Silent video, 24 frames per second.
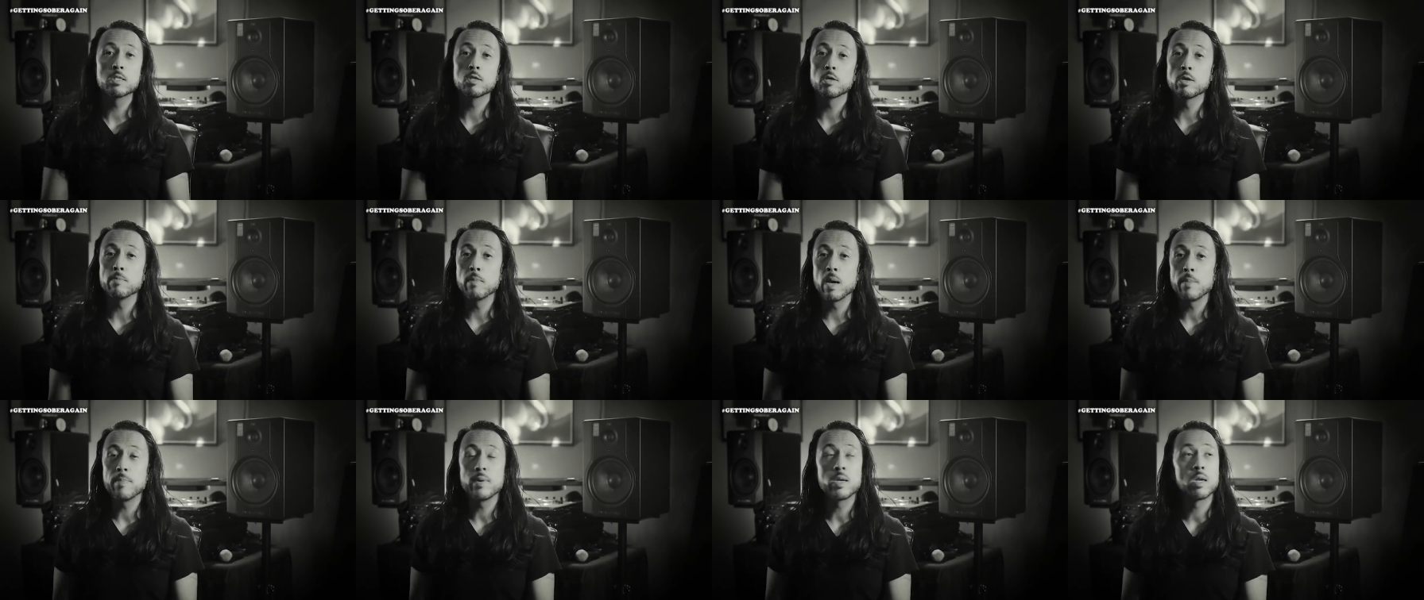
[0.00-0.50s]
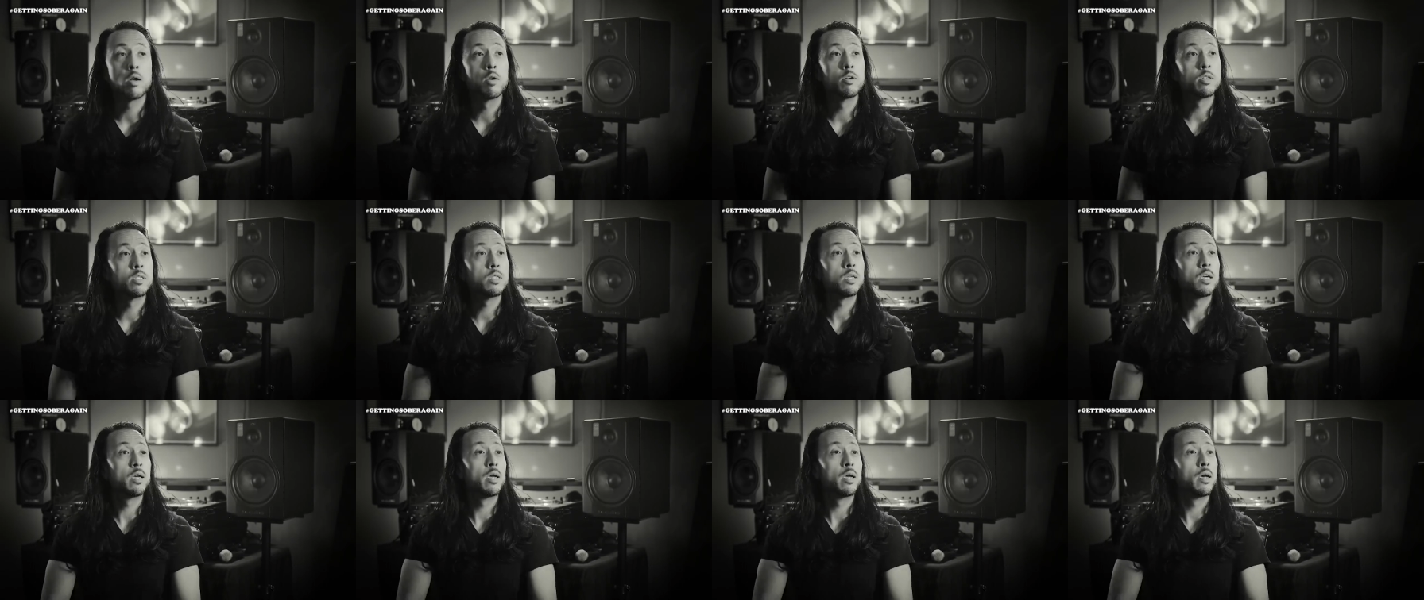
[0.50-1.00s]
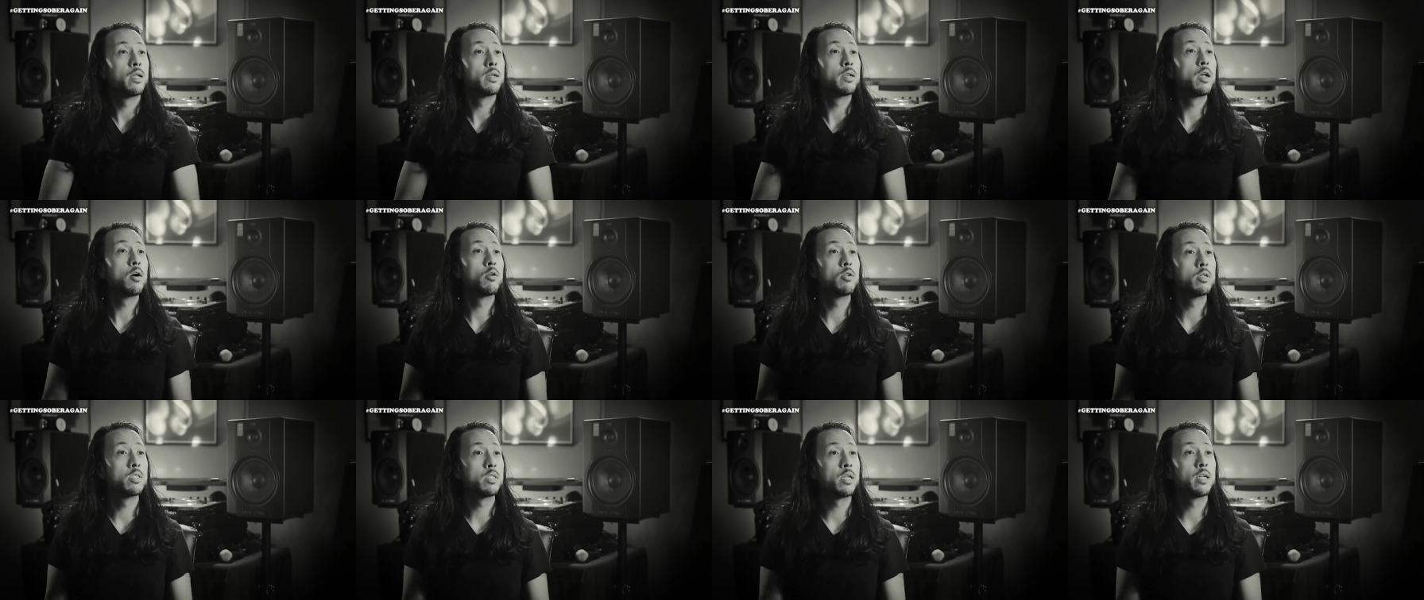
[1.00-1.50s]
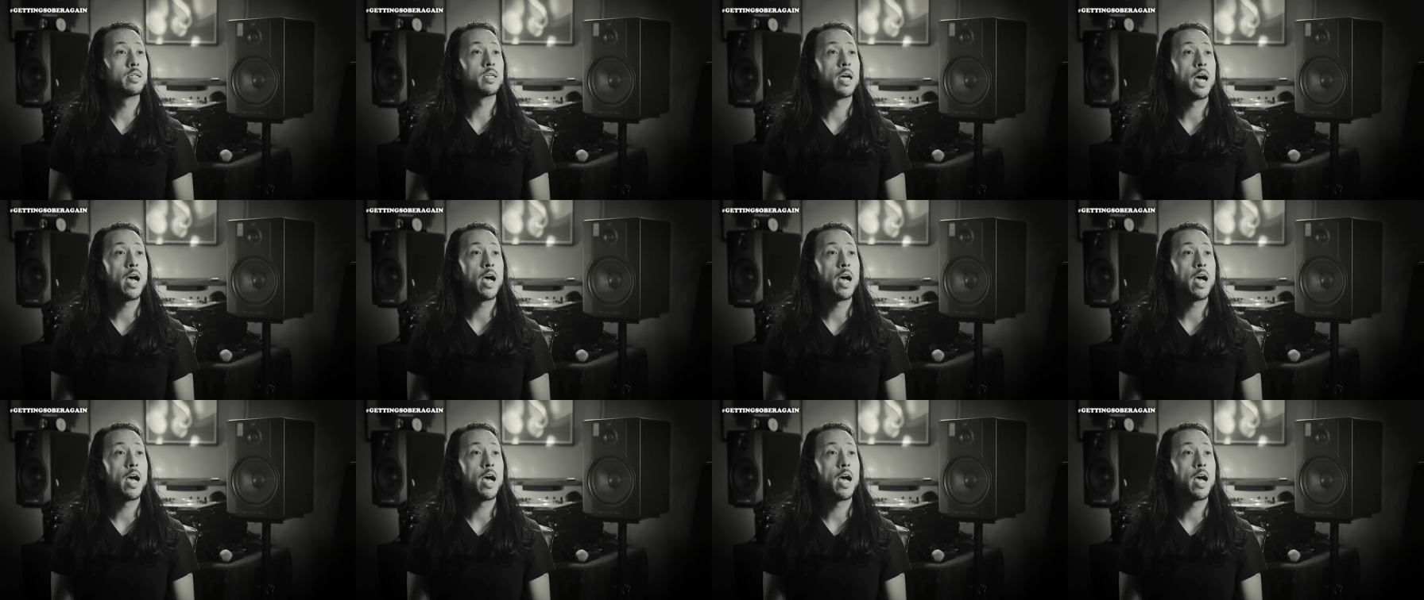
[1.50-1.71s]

so you might be notice uh, notice that